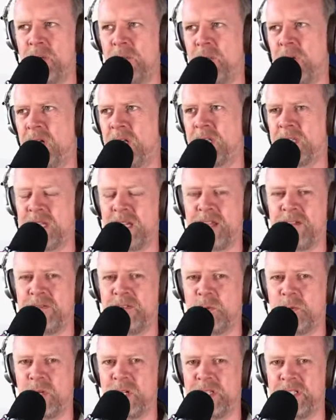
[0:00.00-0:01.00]
my
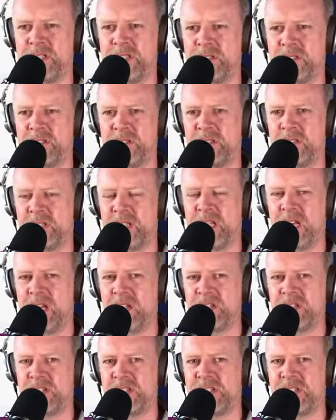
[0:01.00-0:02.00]
clever way,
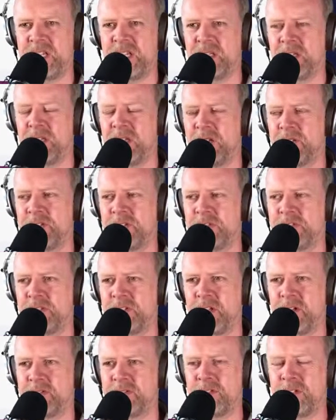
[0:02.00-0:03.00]
to sell loads of
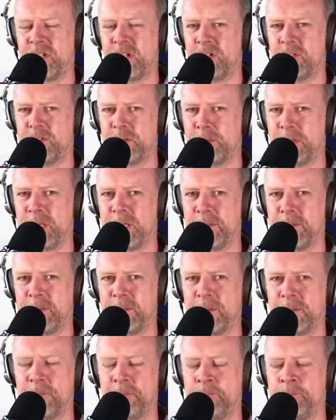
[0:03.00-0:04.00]
stuff to loads of
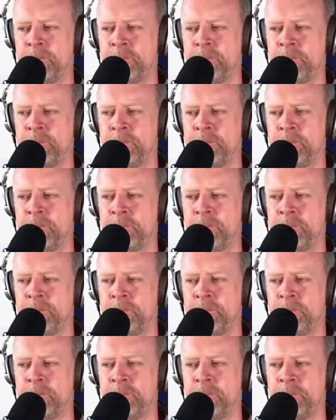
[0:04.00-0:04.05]
people.